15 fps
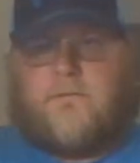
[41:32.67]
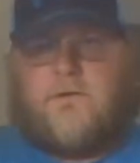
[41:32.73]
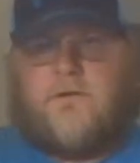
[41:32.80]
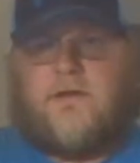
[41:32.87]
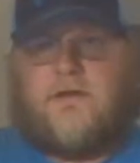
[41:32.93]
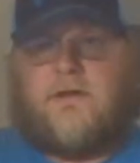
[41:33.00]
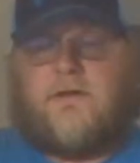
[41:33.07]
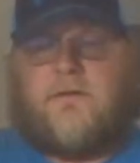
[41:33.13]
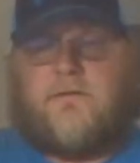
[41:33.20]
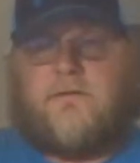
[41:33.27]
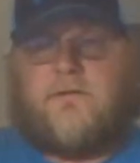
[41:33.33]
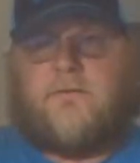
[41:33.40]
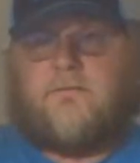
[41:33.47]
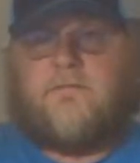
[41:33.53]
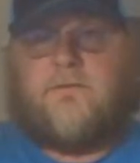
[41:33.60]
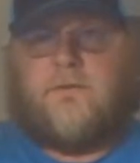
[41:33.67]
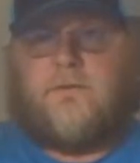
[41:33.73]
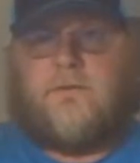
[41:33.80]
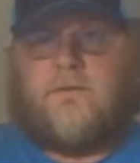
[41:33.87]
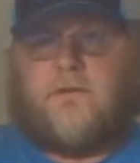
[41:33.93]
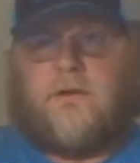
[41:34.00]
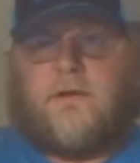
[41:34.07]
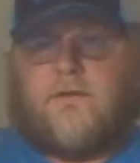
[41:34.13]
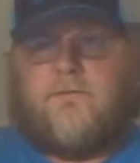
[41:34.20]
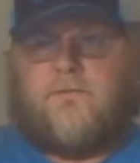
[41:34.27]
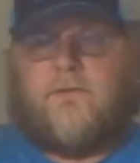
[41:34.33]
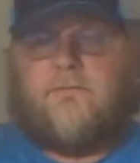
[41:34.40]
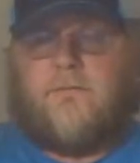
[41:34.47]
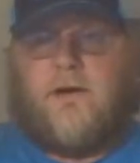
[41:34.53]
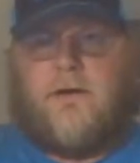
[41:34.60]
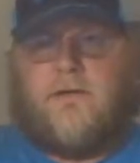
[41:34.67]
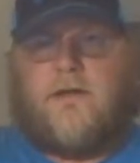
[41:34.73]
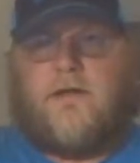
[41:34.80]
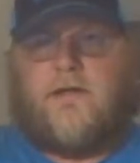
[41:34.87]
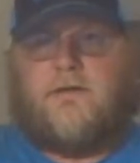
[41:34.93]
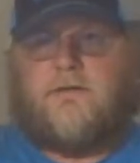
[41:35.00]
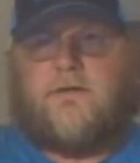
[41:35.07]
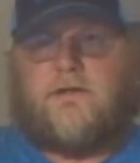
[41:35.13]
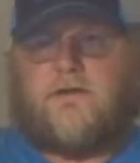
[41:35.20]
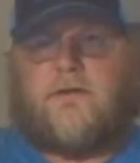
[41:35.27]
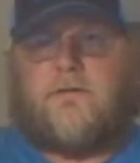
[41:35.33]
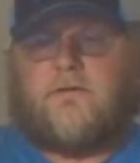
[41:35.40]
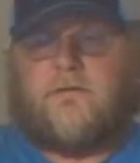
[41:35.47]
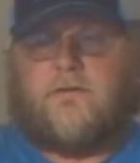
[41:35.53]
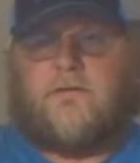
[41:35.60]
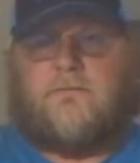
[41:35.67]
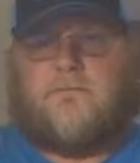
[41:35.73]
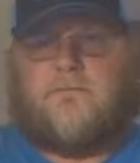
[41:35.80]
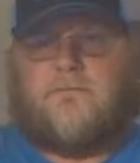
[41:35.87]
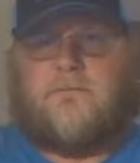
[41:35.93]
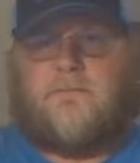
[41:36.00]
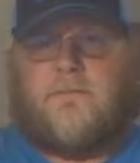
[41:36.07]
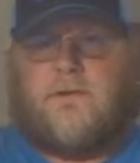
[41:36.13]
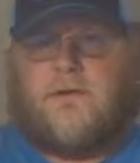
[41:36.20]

jig of some sort, like a football head jig or something